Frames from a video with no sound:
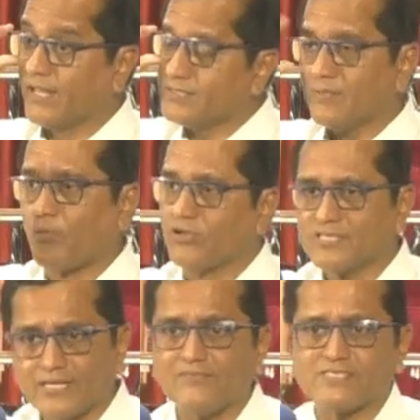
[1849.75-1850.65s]
There is a
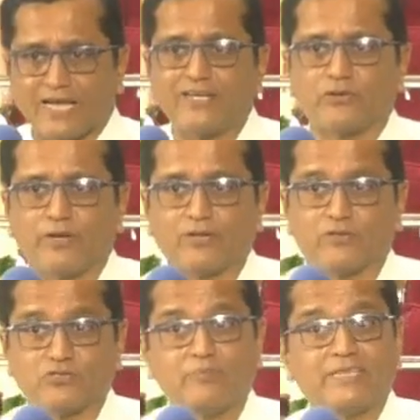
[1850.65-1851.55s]
positive side to it
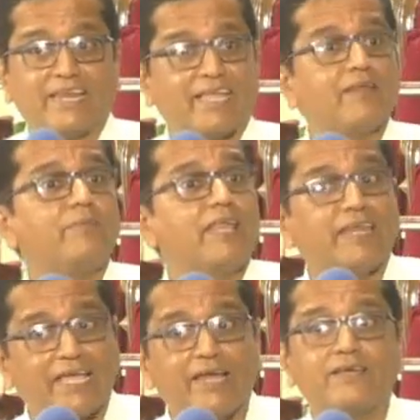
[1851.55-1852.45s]
also, but there can be a
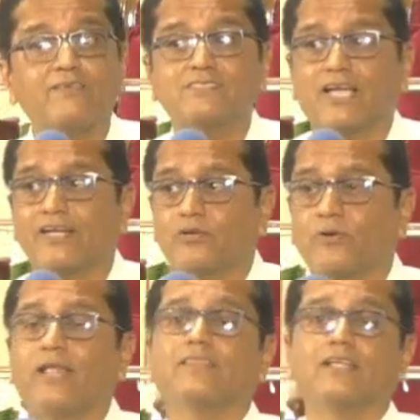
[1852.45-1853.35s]
negative side
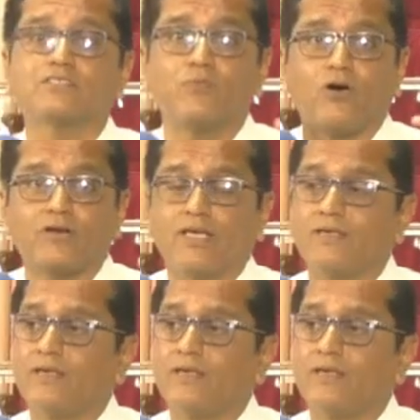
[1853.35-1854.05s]
to it, and that's what